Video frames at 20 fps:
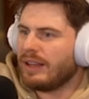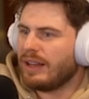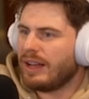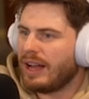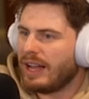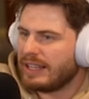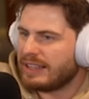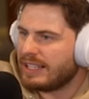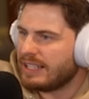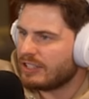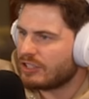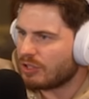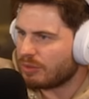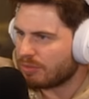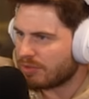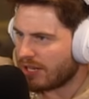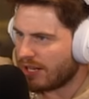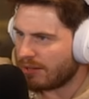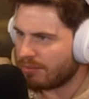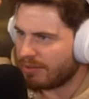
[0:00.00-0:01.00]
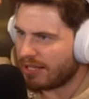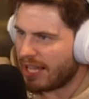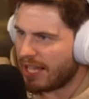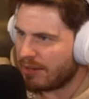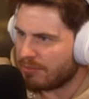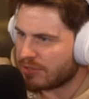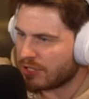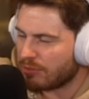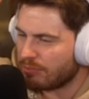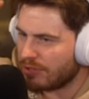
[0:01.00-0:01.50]
I think sometimes
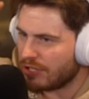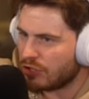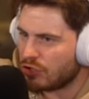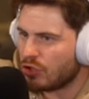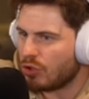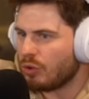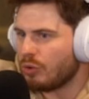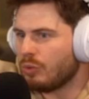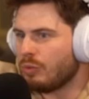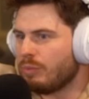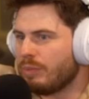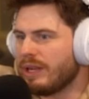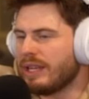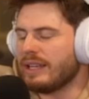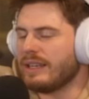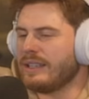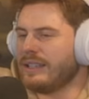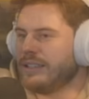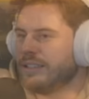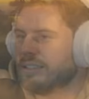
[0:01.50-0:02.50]
games can be too big.